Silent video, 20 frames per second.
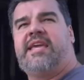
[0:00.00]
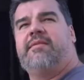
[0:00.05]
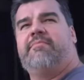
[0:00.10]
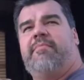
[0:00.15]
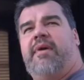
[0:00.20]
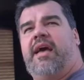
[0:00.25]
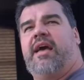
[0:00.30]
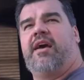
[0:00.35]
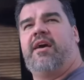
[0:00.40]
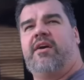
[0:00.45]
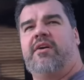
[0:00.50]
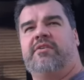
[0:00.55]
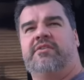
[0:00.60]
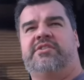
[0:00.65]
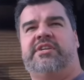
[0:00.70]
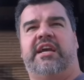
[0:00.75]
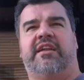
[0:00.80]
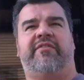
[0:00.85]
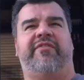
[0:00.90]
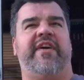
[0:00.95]
email,
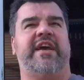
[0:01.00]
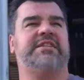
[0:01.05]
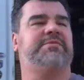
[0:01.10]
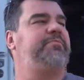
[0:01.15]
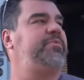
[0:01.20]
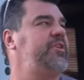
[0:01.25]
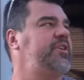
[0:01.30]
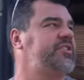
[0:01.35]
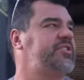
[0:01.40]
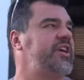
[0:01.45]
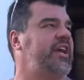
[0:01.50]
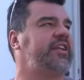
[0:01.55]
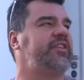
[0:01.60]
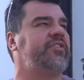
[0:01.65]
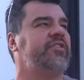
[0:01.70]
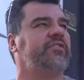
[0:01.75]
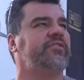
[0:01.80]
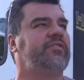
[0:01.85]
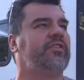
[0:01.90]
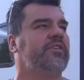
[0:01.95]
checked Facebook, checked
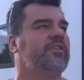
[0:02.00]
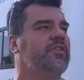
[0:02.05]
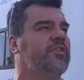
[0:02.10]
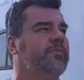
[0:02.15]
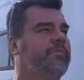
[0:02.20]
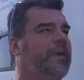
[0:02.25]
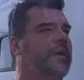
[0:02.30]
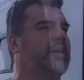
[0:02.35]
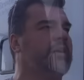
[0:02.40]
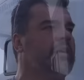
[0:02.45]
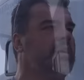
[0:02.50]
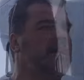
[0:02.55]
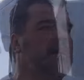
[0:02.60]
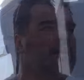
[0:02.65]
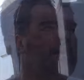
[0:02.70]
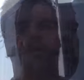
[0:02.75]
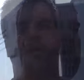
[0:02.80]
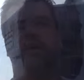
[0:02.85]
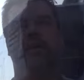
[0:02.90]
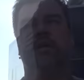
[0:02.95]
YouTube.
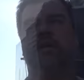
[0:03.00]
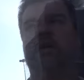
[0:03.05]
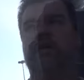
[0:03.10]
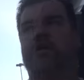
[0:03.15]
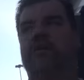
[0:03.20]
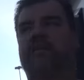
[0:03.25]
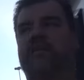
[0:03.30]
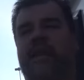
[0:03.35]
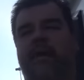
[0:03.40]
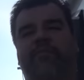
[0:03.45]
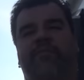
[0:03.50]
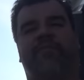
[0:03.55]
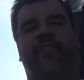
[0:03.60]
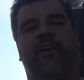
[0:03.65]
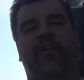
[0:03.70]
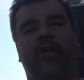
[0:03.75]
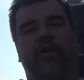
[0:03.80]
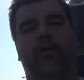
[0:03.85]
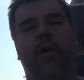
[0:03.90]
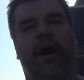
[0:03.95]
Slept
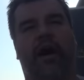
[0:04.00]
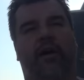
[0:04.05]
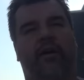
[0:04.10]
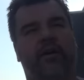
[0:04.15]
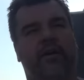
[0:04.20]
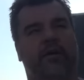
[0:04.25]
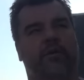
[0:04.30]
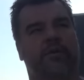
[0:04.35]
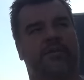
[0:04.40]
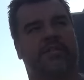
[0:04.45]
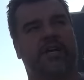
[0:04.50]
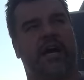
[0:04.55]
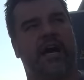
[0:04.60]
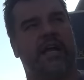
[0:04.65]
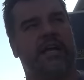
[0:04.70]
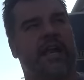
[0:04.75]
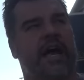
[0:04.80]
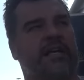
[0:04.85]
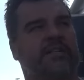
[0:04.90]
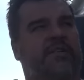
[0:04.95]
very well. It was
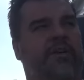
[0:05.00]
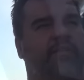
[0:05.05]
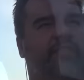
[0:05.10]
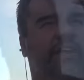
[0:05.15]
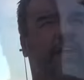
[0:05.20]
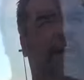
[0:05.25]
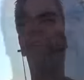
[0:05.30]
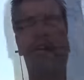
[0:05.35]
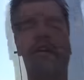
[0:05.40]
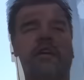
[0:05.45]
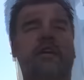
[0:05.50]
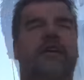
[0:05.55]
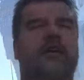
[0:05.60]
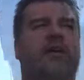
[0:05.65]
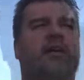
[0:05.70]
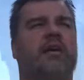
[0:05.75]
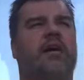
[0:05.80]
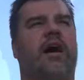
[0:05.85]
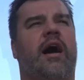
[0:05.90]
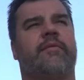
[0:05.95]
uh, nice over here.
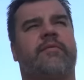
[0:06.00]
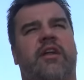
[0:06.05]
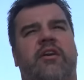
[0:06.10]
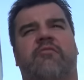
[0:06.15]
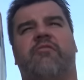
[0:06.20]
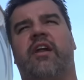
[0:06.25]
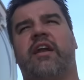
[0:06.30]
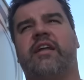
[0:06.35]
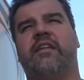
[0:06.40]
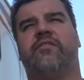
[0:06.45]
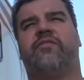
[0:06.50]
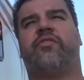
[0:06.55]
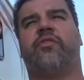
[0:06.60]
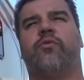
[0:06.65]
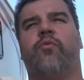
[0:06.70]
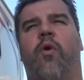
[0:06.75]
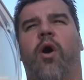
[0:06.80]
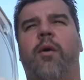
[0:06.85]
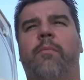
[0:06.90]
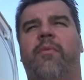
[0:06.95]
I'm gonna run
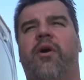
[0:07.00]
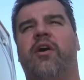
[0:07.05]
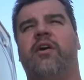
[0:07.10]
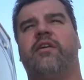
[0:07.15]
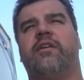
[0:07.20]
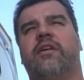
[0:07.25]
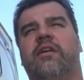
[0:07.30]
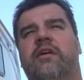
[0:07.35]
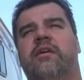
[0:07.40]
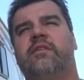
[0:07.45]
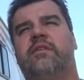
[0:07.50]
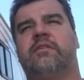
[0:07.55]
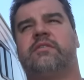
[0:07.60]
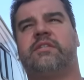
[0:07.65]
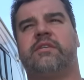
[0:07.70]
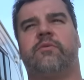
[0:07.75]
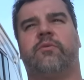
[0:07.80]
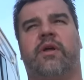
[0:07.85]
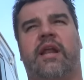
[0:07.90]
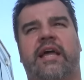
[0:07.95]
into Walmart,
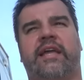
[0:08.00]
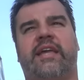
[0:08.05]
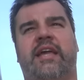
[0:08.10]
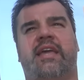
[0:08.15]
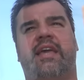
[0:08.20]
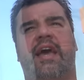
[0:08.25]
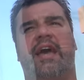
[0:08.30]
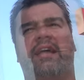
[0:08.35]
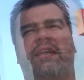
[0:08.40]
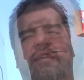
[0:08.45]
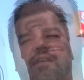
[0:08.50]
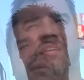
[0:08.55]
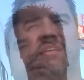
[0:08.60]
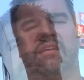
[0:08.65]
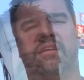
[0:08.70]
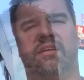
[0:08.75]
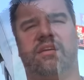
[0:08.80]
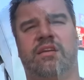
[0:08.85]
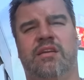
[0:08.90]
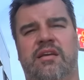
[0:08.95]
see what I can get.
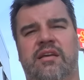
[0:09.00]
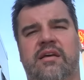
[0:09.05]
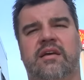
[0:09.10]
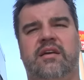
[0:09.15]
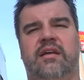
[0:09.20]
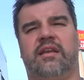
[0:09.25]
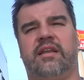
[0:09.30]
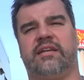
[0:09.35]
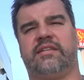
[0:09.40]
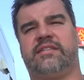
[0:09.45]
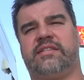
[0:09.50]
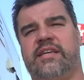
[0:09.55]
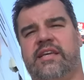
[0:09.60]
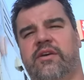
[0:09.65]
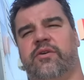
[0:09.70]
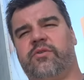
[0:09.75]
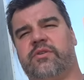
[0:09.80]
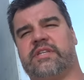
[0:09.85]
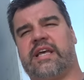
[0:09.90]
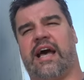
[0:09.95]
Let's
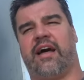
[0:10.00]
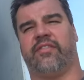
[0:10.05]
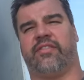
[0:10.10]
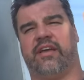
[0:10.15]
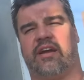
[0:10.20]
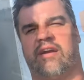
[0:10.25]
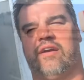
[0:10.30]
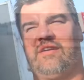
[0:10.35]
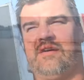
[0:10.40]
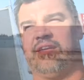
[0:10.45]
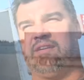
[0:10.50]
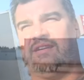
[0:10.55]
see who's out there.